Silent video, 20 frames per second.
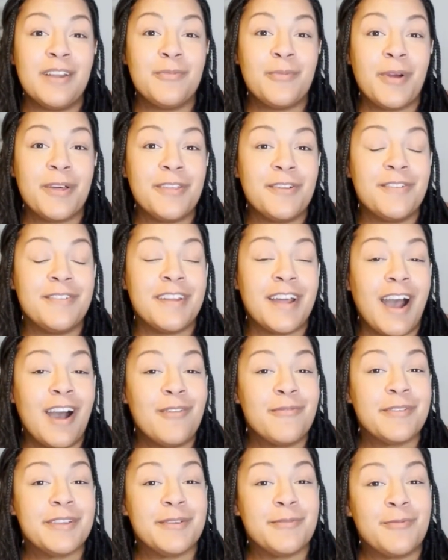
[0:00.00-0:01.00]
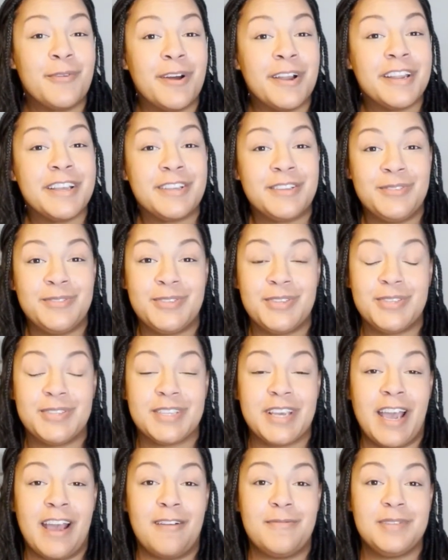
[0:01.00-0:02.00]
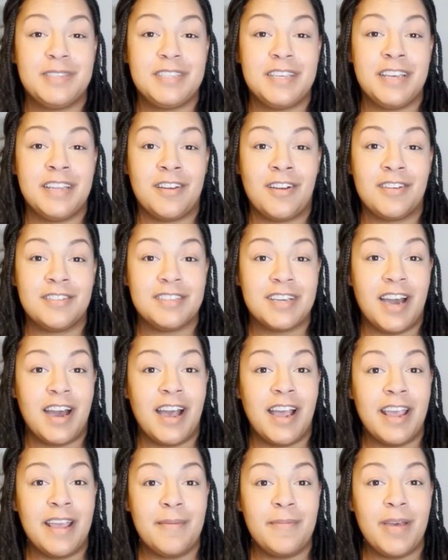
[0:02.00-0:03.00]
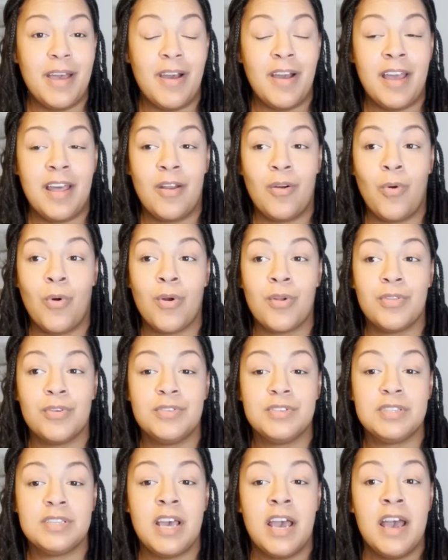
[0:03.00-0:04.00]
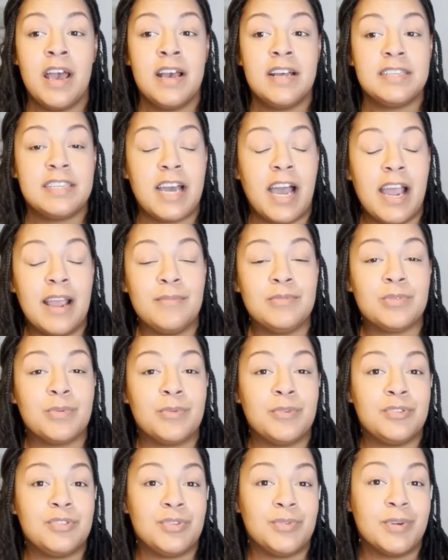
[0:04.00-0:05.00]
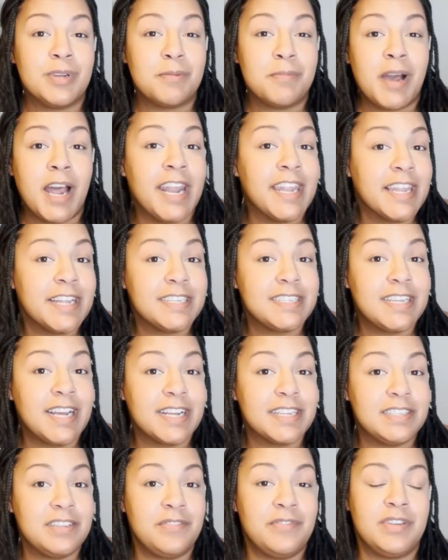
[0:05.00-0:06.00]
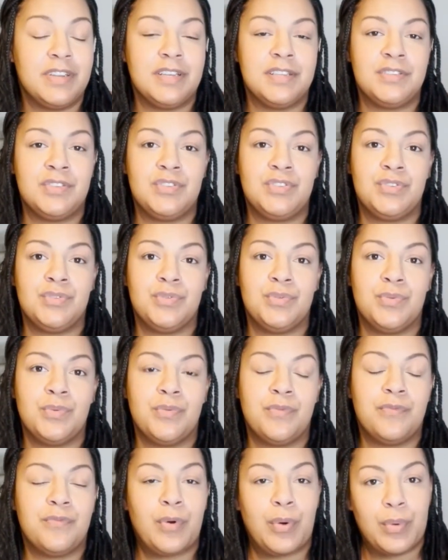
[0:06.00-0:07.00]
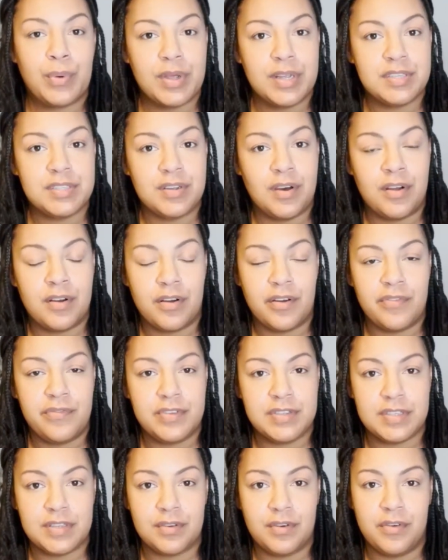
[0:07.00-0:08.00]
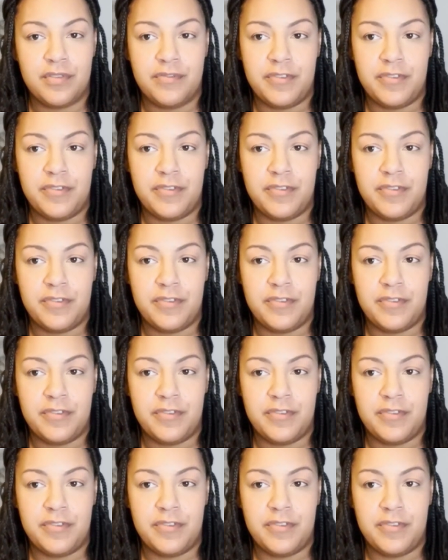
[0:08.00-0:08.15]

whether or not we want to use those gaps in our time or those times when we're doing mindless activities to focus on our physical